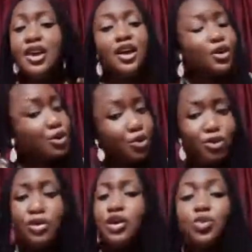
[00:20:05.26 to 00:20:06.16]
we
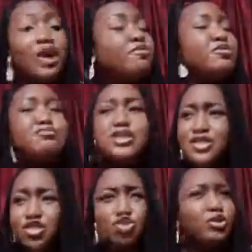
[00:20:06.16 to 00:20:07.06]
have been
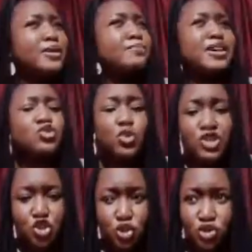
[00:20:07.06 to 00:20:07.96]
meeting, studying past
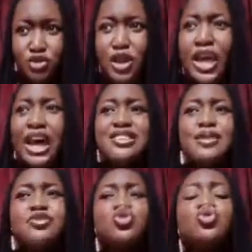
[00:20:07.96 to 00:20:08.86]
questions,
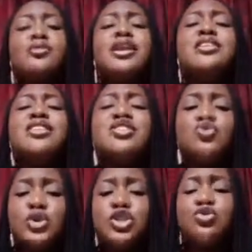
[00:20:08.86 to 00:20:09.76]
attempting so many things
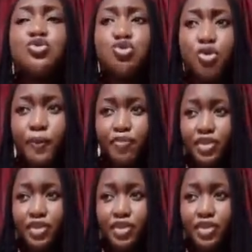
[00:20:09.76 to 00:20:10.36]
we need to know.